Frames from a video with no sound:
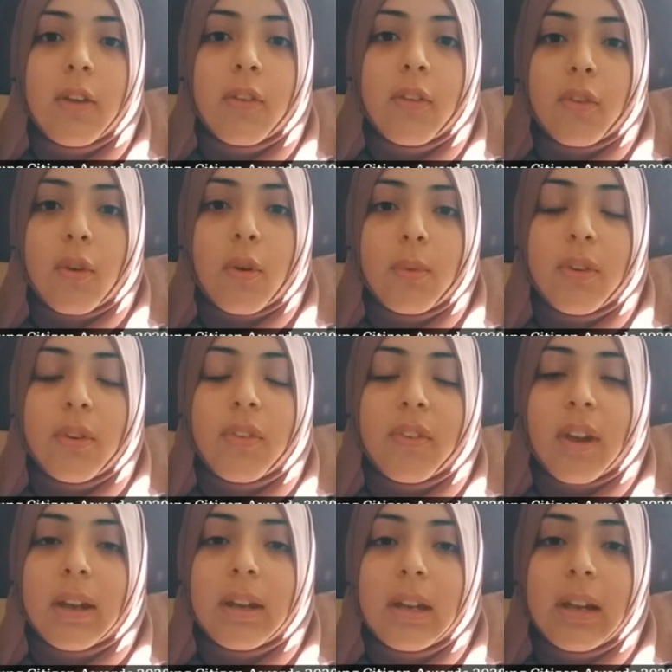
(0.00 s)
So we just
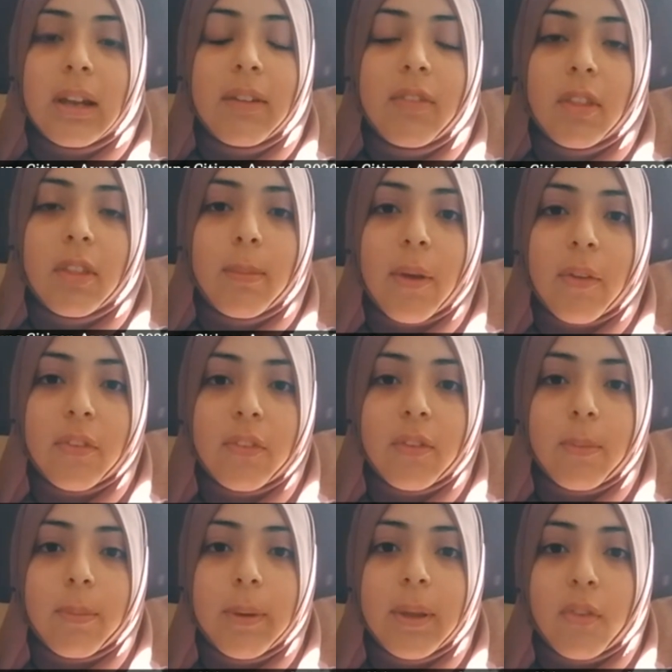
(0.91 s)
started delivering the
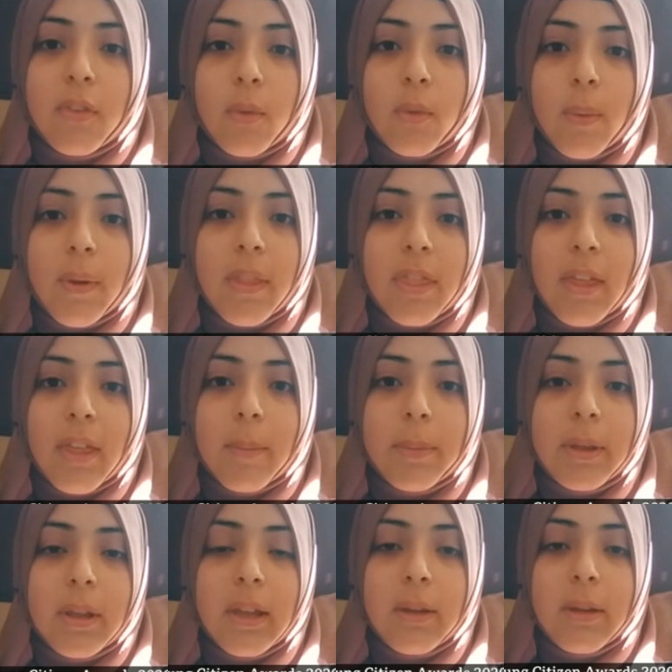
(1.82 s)
message of peace. So whether that
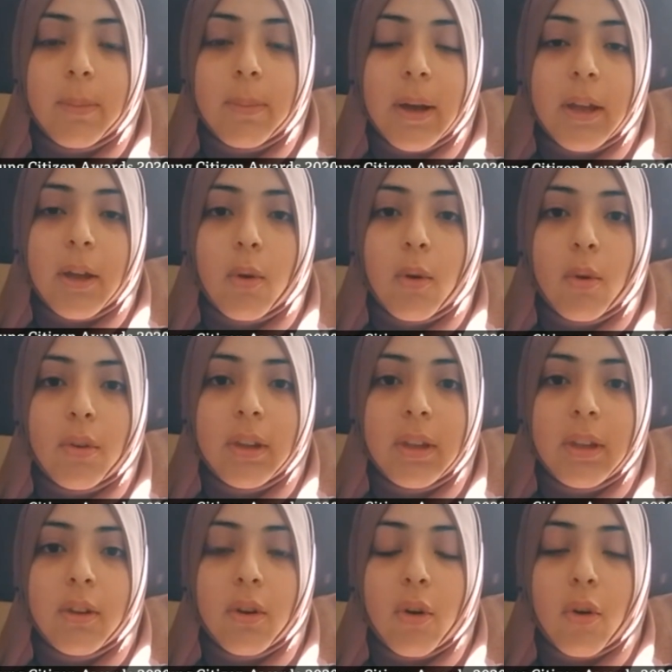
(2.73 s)
be by
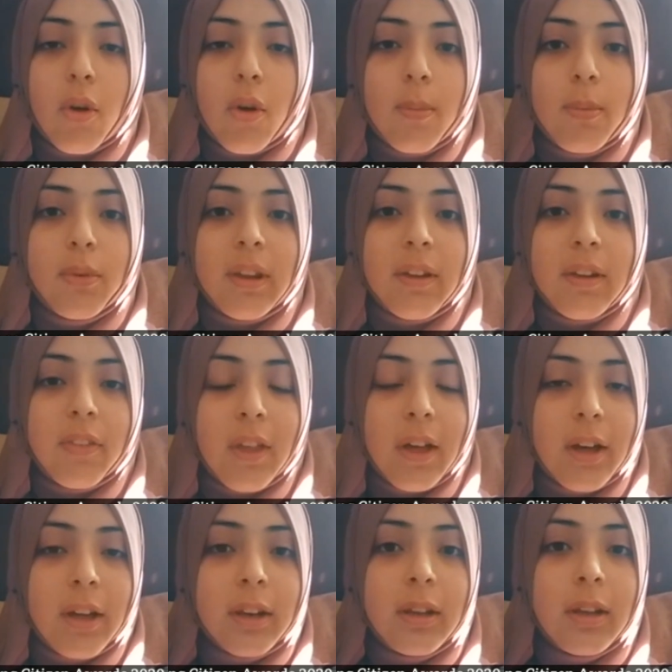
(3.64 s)
holding, you know, community
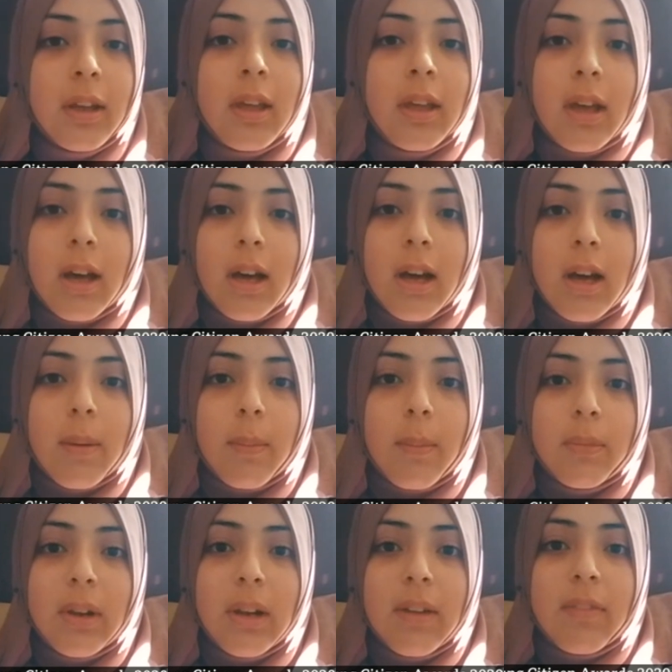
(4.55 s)
iftar,
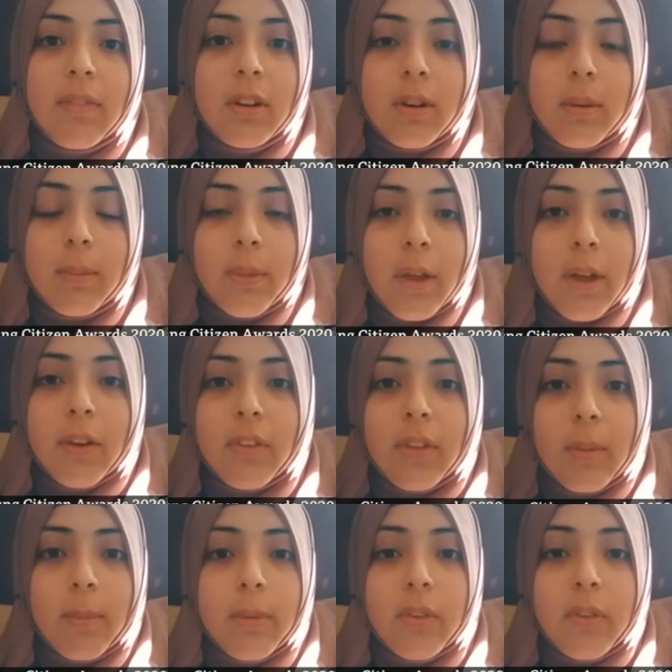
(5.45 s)
delivering Ramadan
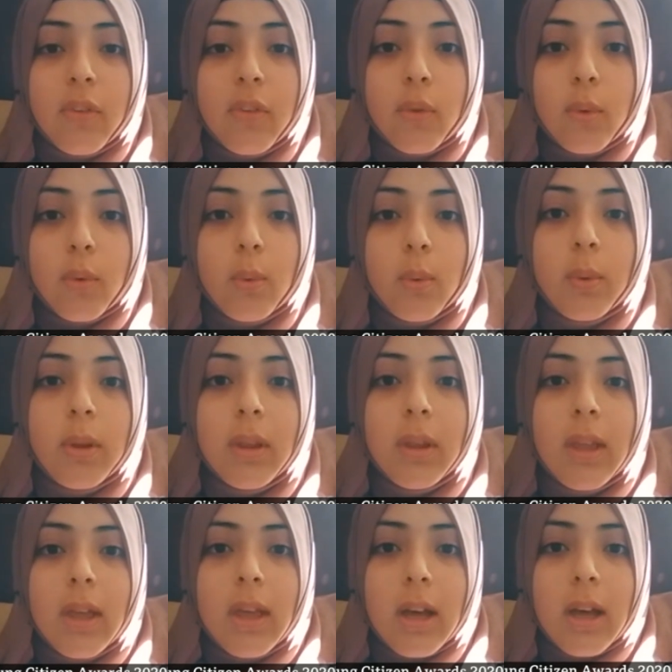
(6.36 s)
assemblies in school,
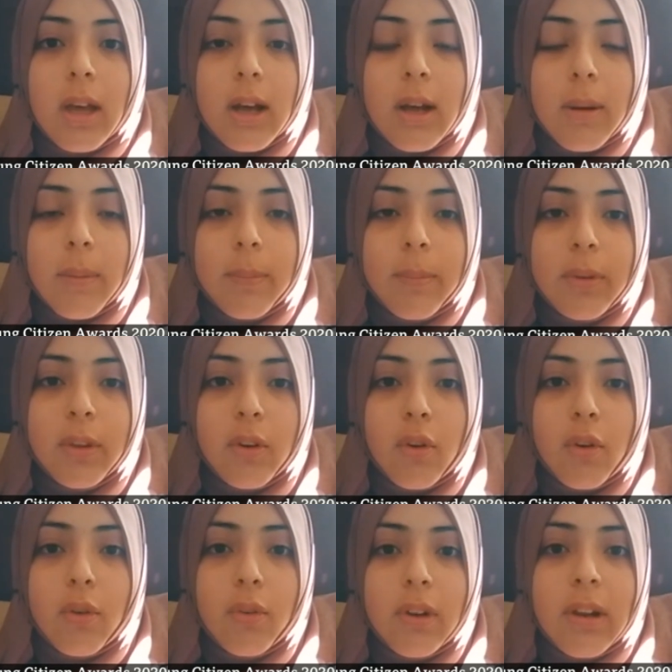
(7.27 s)
you
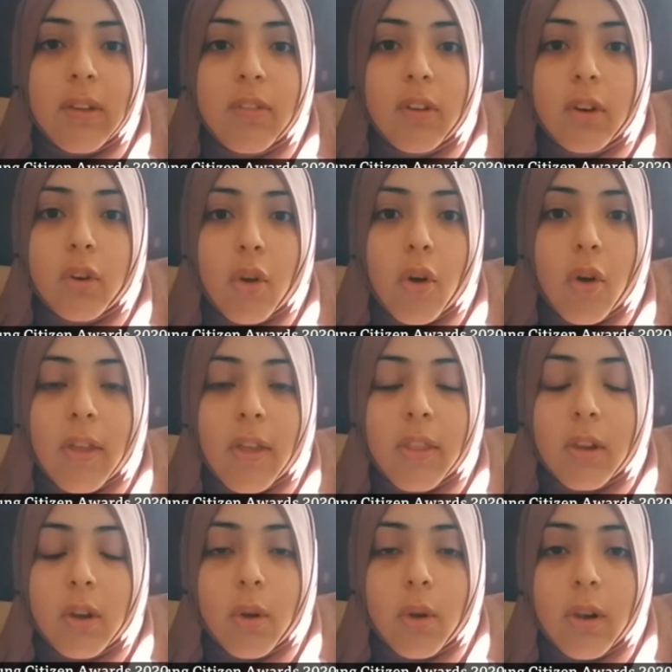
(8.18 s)
know, delivering a talk at
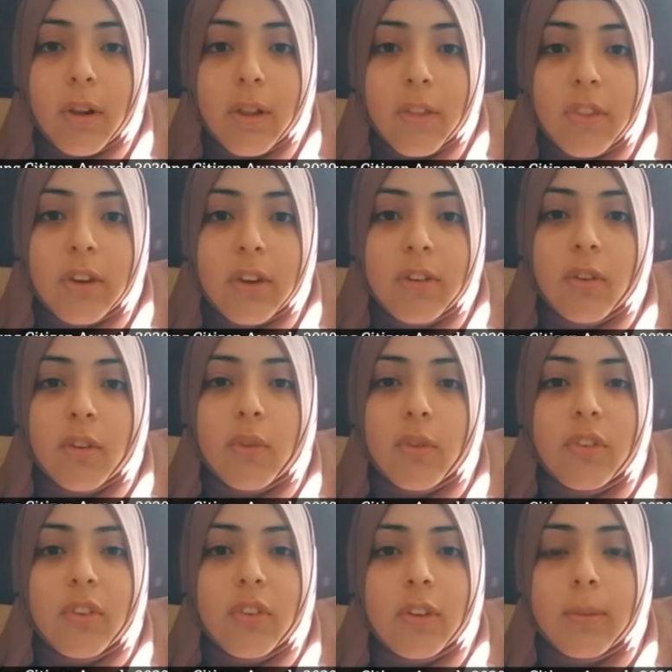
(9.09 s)
the local cathedral. So
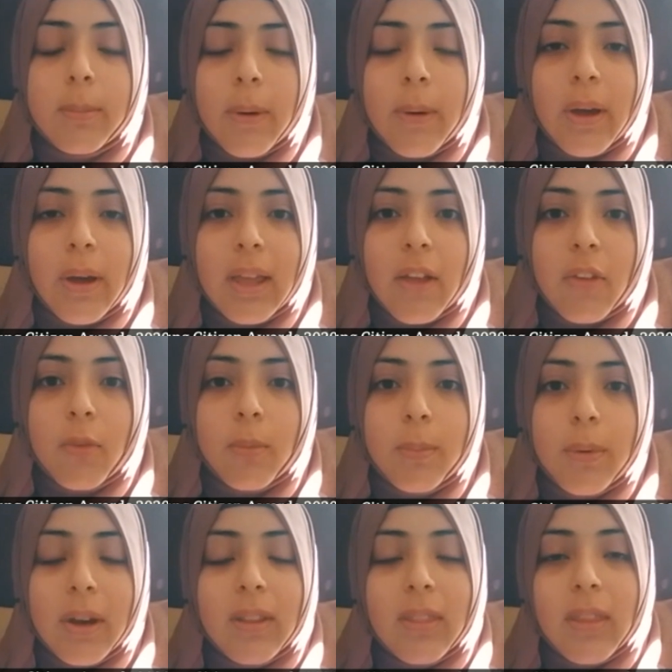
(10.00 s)
it's just about, I guess,
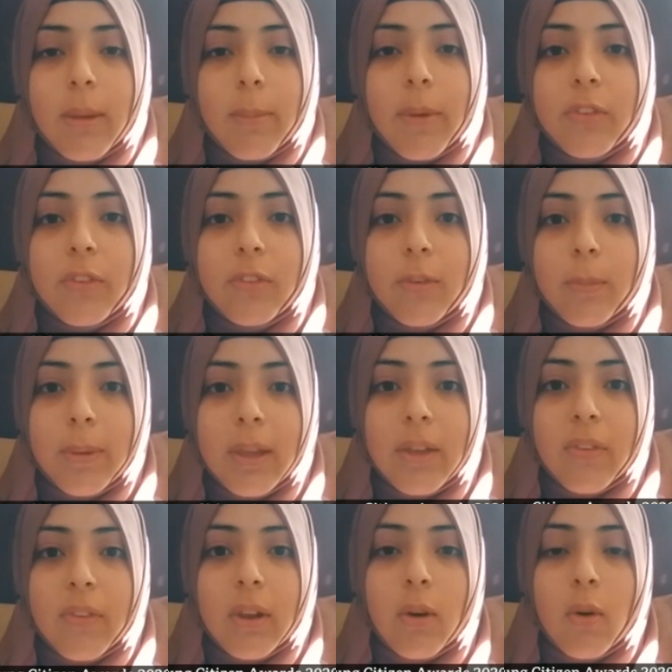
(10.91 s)
spreading that message of
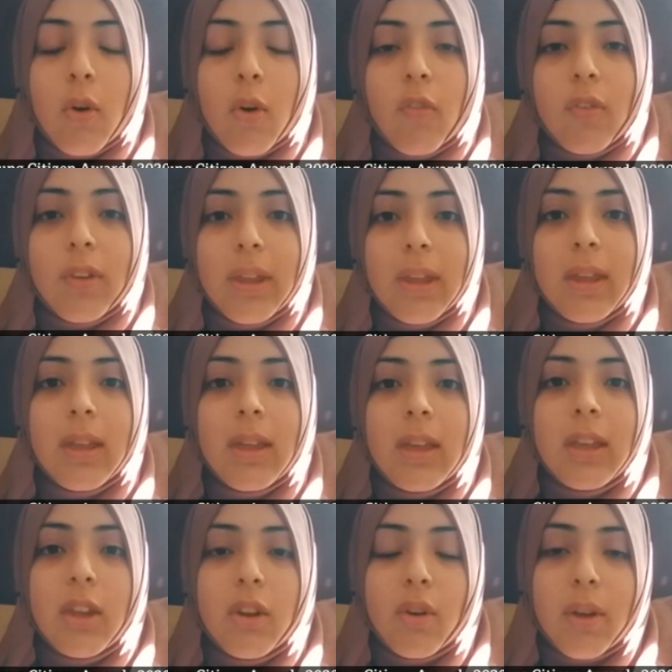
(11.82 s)
peace and hopefully,
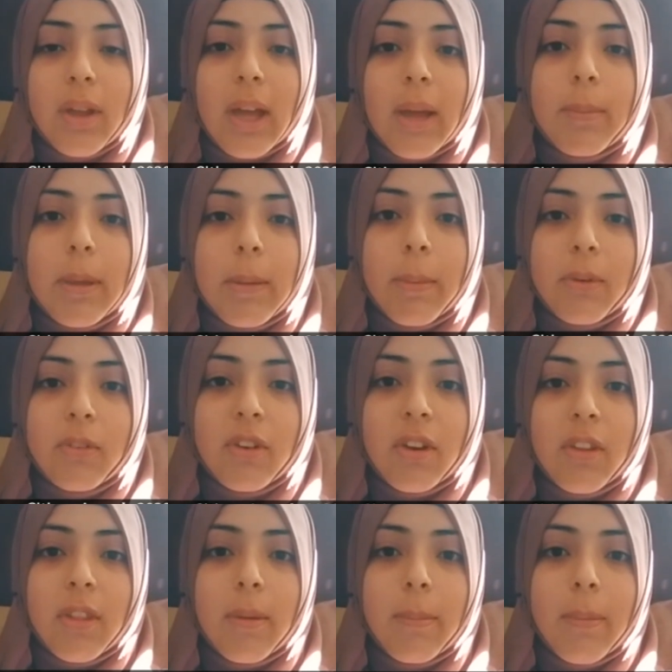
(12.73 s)
you know, getting people to
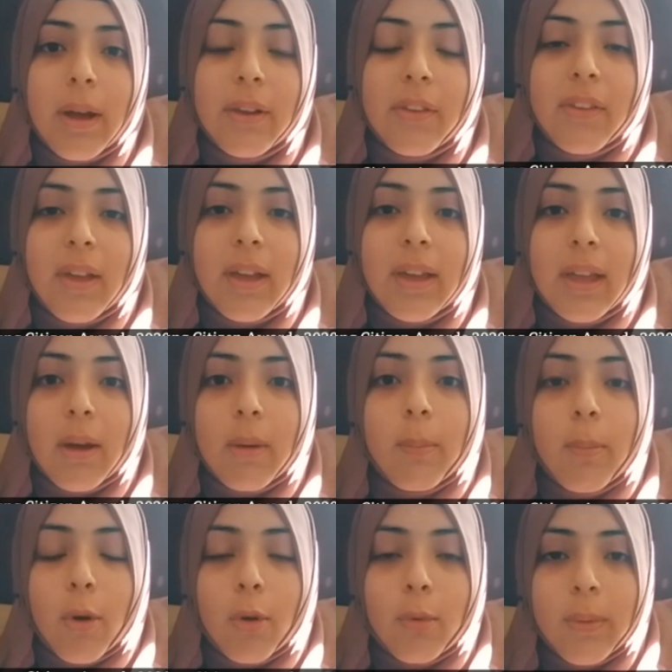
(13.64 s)
change their mindset and get
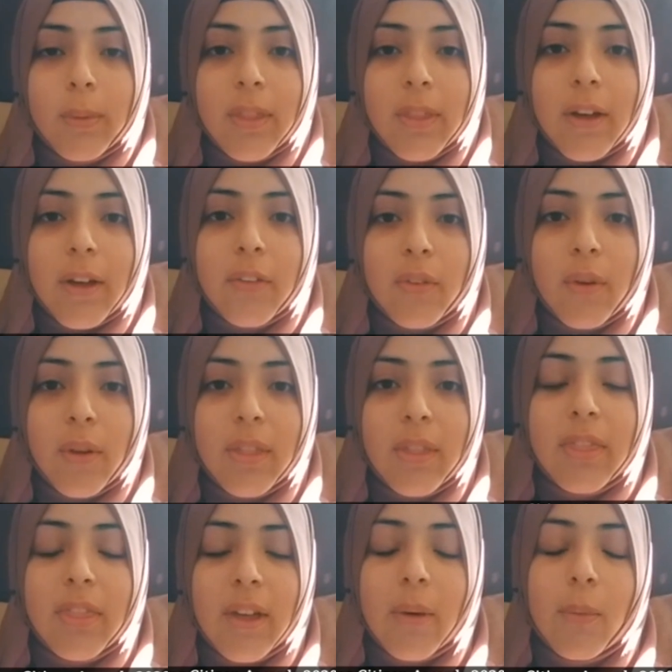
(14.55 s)
on board with that. So I
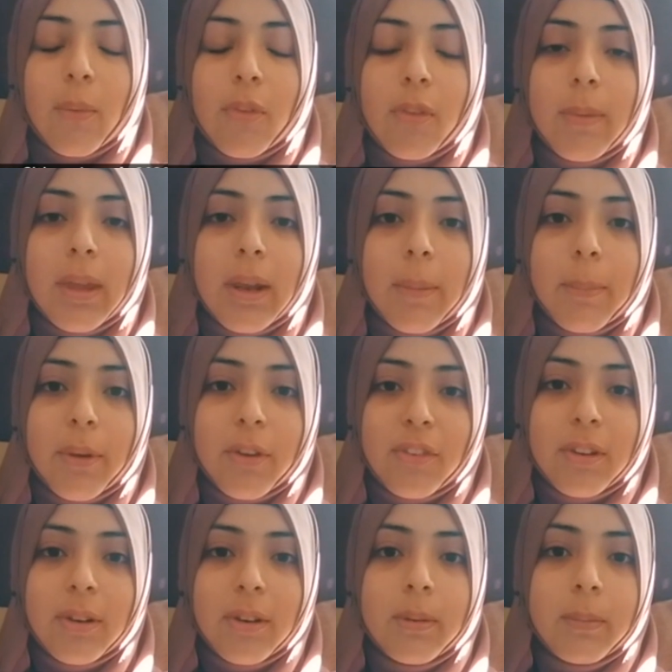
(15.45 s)
think that was the main
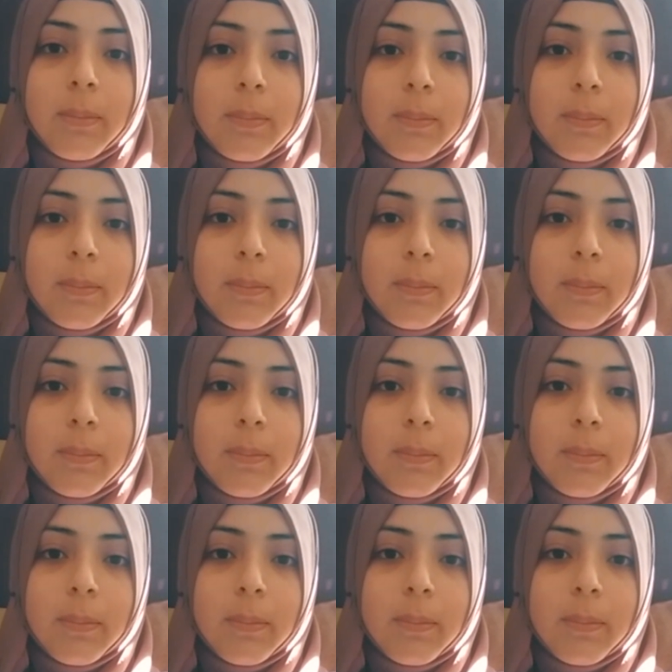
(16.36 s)
ambition.